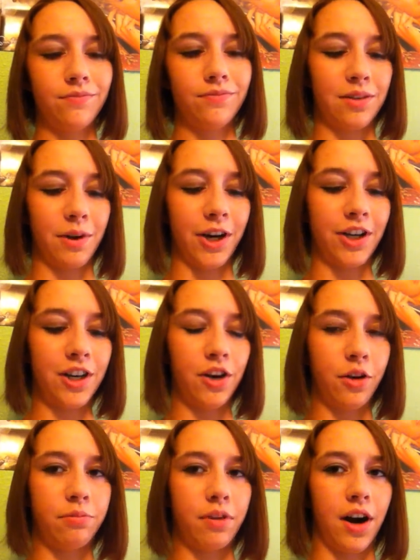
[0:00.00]
So I already
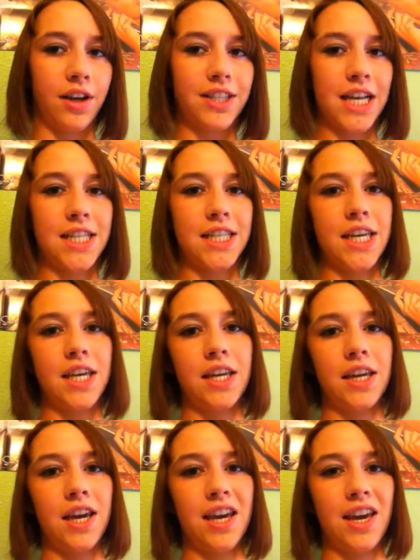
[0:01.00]
know processing,